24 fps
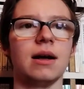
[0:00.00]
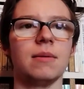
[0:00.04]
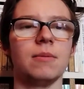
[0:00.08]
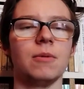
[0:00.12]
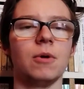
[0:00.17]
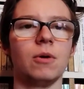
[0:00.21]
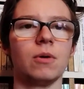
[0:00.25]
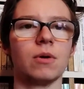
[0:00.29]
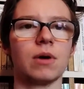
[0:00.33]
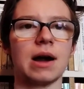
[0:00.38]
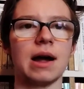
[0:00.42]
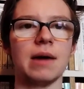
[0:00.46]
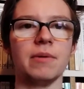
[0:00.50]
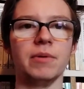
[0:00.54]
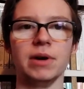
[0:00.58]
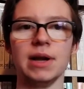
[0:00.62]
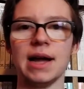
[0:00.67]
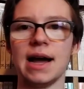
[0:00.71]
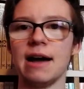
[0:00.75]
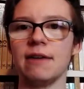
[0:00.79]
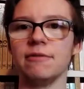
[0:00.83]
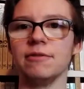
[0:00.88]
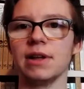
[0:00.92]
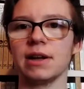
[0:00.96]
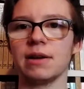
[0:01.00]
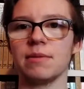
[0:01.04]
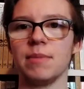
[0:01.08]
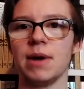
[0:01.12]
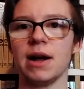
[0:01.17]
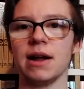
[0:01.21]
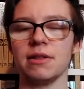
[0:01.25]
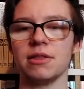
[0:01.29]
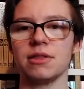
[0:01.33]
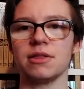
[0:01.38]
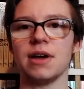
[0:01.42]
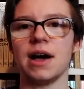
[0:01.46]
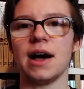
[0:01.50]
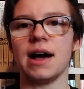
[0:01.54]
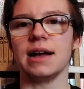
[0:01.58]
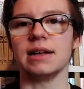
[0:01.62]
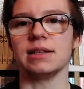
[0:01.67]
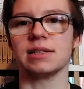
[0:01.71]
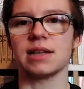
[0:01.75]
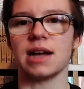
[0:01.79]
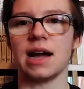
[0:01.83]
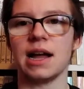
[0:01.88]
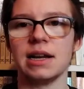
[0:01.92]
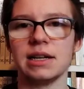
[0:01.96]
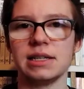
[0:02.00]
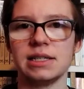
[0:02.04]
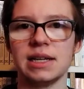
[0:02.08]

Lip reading: or I would have like my thighs kind of